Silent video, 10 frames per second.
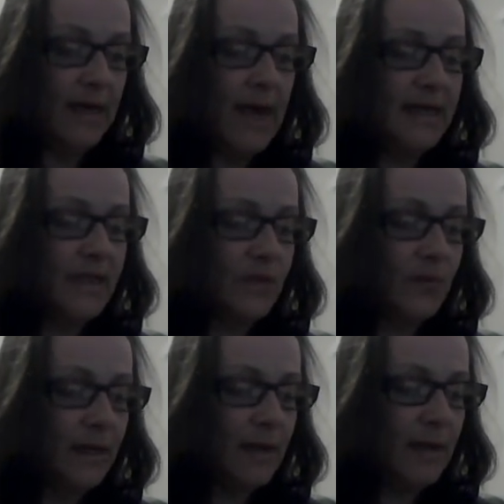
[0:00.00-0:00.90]
It is
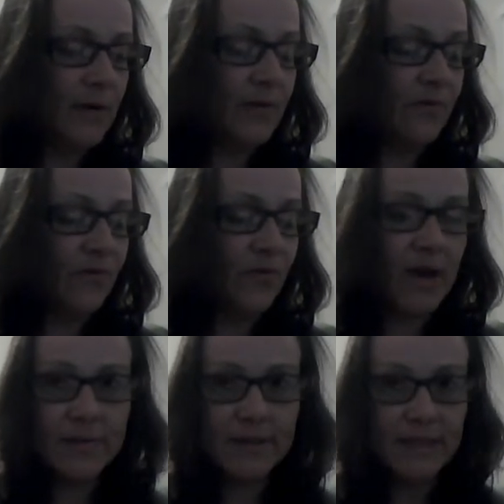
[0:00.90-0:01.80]
really about the
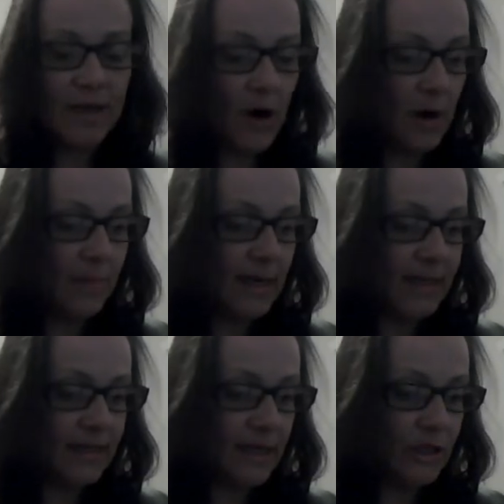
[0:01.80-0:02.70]
frequency
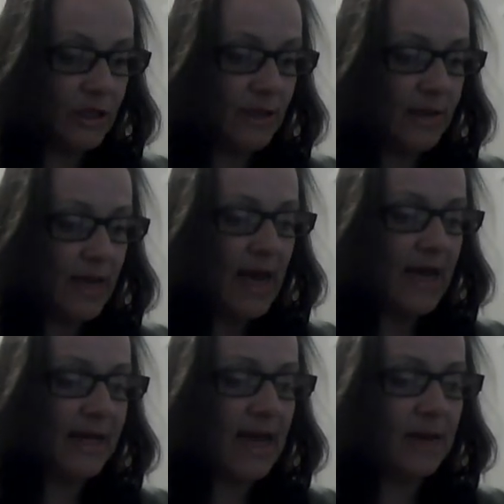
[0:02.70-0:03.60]
harmonization
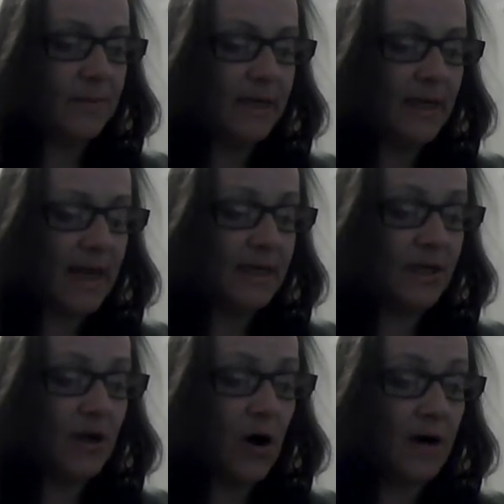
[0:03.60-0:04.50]
and can be likened
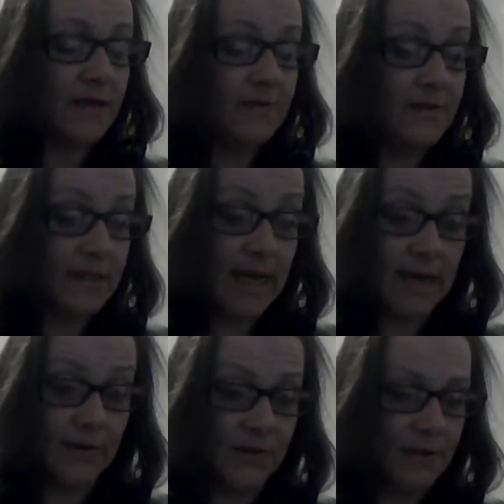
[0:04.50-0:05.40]
to octave
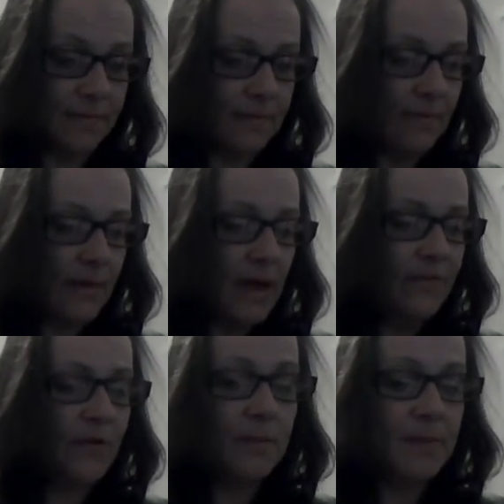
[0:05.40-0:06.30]
scales.
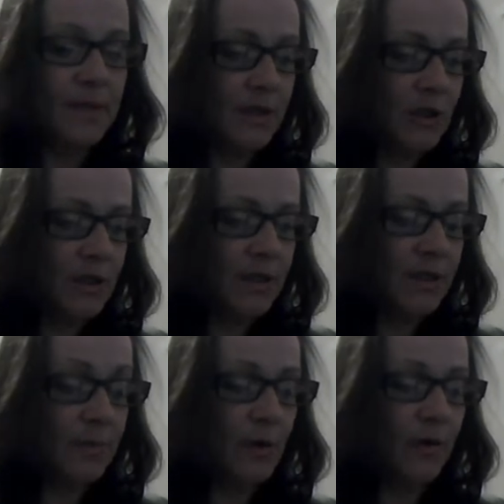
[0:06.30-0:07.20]
For musicians,
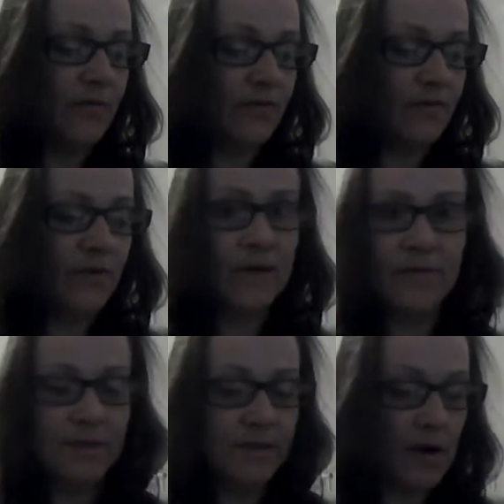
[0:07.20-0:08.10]
the perfect
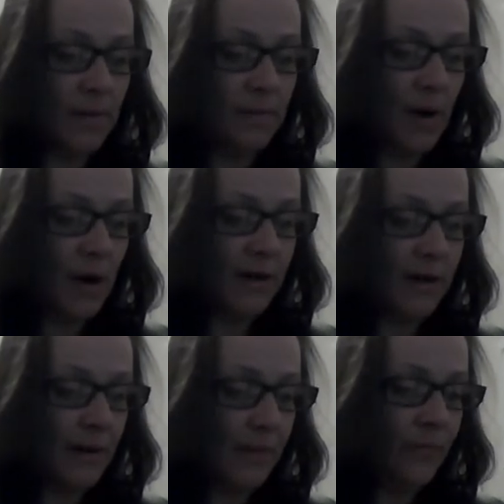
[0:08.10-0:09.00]
fifth is a harmonic
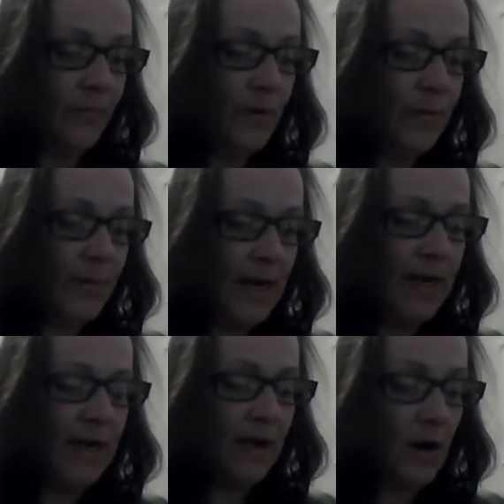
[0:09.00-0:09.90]

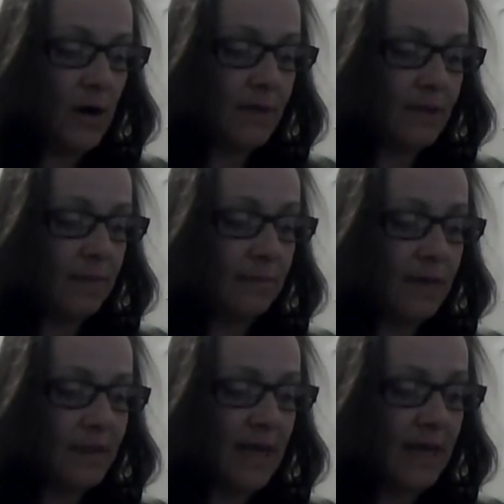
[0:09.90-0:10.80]
repeating constant,
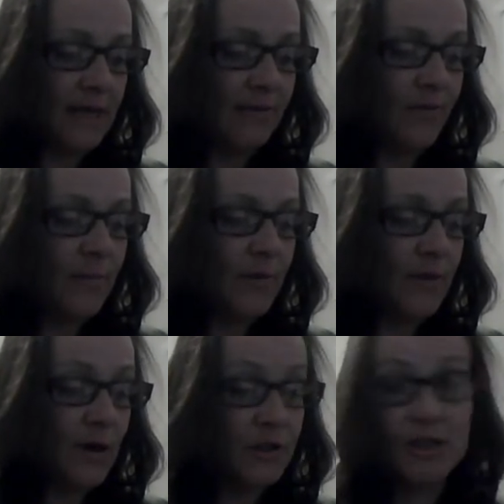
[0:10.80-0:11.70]
much like the
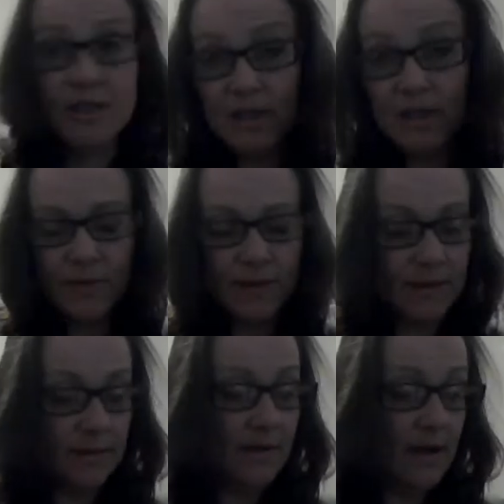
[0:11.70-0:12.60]
Fibonacci
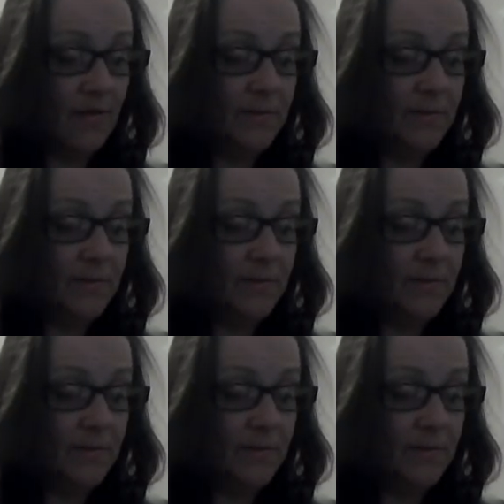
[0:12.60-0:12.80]
sequence of